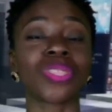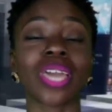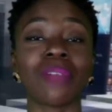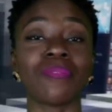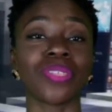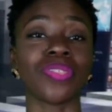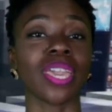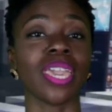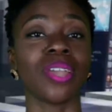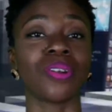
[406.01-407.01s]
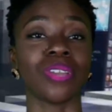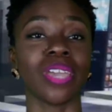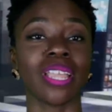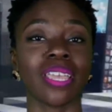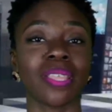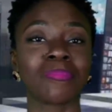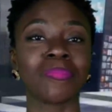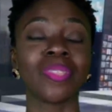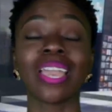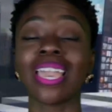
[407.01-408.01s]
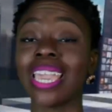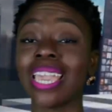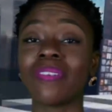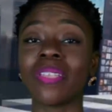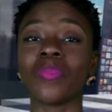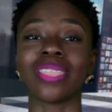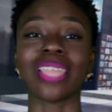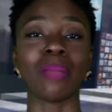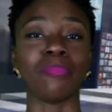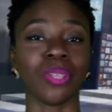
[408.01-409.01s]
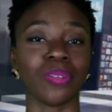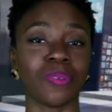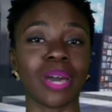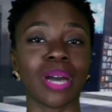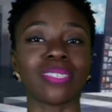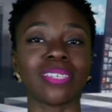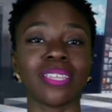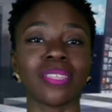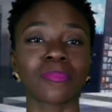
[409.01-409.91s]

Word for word: with everything he created, even with that beautiful mountain.